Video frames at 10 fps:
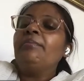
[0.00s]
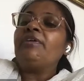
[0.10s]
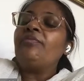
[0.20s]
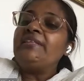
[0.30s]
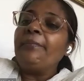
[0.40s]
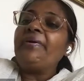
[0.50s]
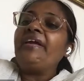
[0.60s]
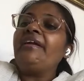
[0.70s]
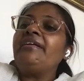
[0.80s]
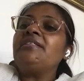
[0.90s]
But with the
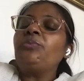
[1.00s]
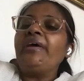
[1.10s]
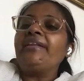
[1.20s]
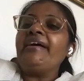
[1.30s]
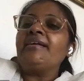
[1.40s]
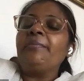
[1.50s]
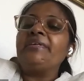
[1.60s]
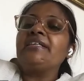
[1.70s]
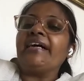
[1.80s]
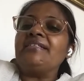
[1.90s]
parents where they are a
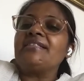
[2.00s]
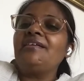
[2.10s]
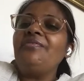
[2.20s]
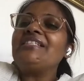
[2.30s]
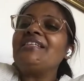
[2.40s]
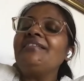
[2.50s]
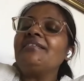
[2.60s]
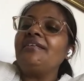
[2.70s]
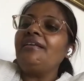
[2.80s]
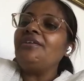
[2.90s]
bit concerned, we say
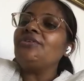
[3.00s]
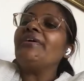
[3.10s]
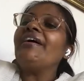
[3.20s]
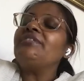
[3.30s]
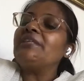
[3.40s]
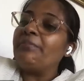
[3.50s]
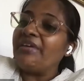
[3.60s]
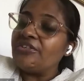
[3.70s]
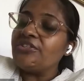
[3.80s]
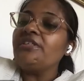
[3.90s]
that they need to have the
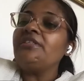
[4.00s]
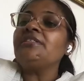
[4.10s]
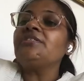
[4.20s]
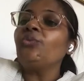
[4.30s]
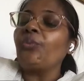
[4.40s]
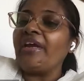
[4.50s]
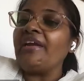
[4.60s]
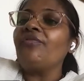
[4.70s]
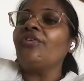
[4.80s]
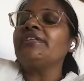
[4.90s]
patience to
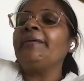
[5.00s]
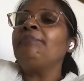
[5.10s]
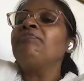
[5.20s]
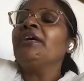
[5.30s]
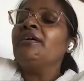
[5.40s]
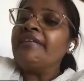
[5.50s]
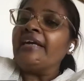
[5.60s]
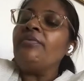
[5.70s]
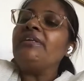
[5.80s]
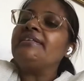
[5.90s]
wait for them.
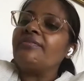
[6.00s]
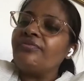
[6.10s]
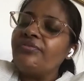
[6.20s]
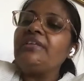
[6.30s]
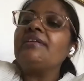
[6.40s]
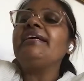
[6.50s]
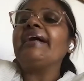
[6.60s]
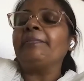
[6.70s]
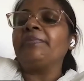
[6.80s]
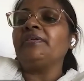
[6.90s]
That will definitely
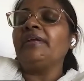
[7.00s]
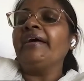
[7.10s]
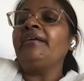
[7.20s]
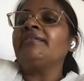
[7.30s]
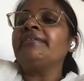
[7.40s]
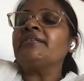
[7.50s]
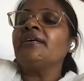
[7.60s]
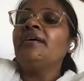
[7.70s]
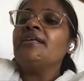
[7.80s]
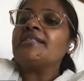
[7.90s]
happen. And that
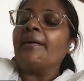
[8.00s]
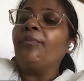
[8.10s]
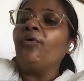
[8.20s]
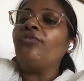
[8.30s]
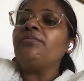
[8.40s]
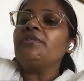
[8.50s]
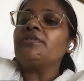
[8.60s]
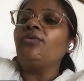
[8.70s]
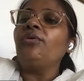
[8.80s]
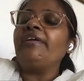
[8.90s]
support from the
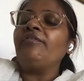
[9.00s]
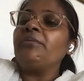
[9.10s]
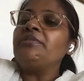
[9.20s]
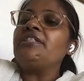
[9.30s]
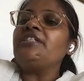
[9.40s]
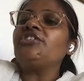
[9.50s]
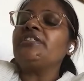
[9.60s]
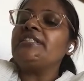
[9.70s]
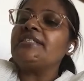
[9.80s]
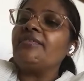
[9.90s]
school and from the
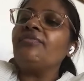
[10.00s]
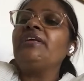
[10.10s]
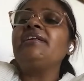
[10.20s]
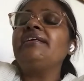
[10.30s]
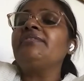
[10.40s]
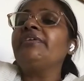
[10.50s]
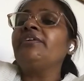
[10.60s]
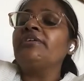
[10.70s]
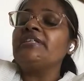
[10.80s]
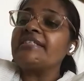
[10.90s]
teacher is definitely
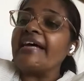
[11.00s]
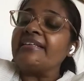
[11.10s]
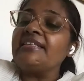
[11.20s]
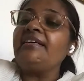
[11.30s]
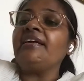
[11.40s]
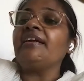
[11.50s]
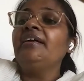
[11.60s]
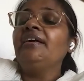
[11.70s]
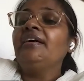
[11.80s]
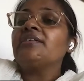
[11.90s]
given on a Saturday,
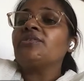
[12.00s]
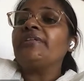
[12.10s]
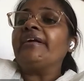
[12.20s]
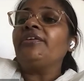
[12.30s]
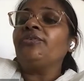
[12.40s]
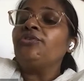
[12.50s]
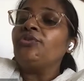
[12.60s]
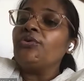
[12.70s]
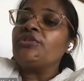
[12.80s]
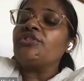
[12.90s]
so that, you know,
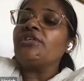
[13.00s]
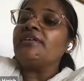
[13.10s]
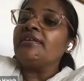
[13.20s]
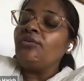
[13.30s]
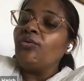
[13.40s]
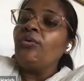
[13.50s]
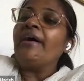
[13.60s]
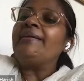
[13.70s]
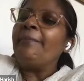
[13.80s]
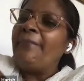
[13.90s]
those children who
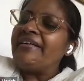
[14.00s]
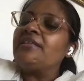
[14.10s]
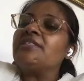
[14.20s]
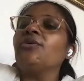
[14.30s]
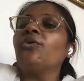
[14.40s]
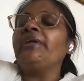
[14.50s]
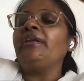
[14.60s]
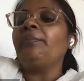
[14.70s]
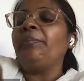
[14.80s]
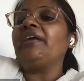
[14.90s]
are a bit slow
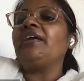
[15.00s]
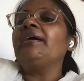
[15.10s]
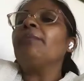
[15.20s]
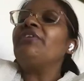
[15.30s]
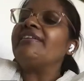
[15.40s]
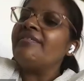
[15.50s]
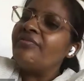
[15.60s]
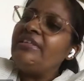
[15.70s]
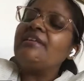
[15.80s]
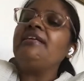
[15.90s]
in picking up will
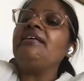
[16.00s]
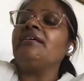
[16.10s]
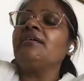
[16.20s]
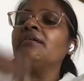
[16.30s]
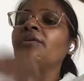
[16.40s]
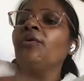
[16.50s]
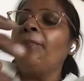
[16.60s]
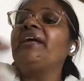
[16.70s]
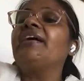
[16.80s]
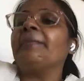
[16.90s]
definitely, uh, you know,
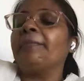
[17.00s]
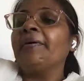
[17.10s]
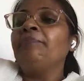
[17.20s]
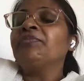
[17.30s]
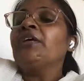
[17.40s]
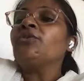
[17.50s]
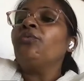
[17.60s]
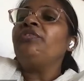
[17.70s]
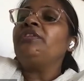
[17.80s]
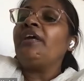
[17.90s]
pick up.
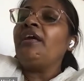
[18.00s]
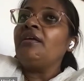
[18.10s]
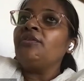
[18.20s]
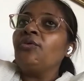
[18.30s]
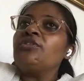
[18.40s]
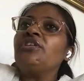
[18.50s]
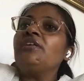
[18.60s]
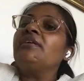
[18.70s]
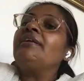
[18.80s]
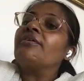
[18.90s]
So they, those
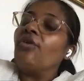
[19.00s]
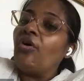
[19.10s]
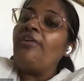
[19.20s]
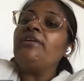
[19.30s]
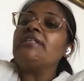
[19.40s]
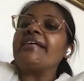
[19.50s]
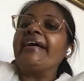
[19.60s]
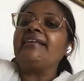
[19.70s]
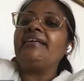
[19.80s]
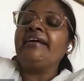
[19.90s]
children are called on a
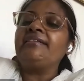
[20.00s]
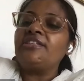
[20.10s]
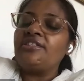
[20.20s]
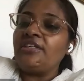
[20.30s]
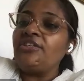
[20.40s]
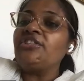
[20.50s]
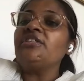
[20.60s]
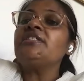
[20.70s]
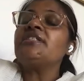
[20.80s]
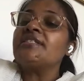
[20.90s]
Saturday and the
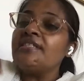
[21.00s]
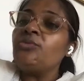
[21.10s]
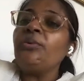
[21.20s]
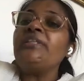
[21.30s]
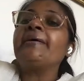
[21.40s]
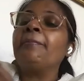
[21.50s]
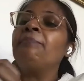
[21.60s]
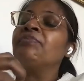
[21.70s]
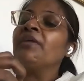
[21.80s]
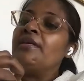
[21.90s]
teachers sit with them
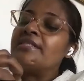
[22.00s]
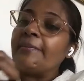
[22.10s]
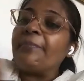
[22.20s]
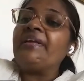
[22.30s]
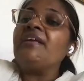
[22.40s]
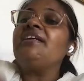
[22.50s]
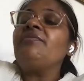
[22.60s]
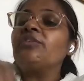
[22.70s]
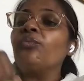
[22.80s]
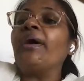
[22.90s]

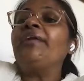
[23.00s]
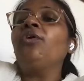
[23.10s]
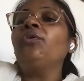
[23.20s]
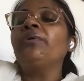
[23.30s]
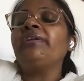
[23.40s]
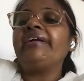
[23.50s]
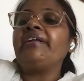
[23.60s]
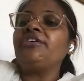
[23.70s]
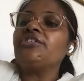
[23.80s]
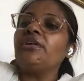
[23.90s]
separately with one-on-one
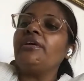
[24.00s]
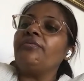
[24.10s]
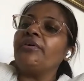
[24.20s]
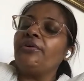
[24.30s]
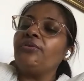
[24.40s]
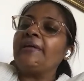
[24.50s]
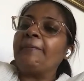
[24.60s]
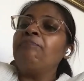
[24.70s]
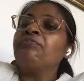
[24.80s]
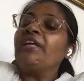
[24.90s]
attention given to
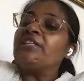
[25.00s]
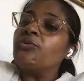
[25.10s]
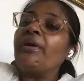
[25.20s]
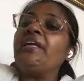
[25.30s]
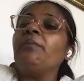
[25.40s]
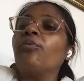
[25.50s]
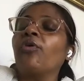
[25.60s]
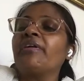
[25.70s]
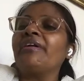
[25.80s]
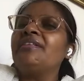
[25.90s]
them. That's very
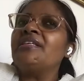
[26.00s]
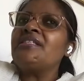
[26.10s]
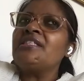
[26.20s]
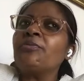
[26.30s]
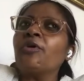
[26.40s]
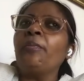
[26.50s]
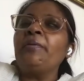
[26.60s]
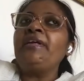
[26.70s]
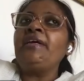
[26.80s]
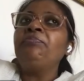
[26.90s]
important. This is
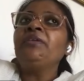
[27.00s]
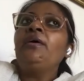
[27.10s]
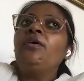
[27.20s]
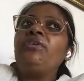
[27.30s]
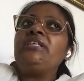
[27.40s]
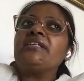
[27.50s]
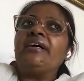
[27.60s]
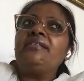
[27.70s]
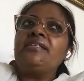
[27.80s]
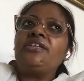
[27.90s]
probably, we
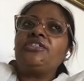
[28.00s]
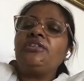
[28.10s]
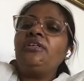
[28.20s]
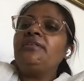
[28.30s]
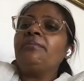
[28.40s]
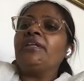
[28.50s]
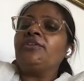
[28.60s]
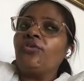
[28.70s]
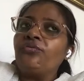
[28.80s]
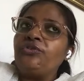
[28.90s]
start the session in the
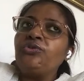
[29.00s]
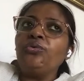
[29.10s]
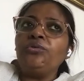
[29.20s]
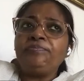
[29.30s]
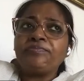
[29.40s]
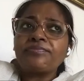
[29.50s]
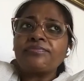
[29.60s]
month of June.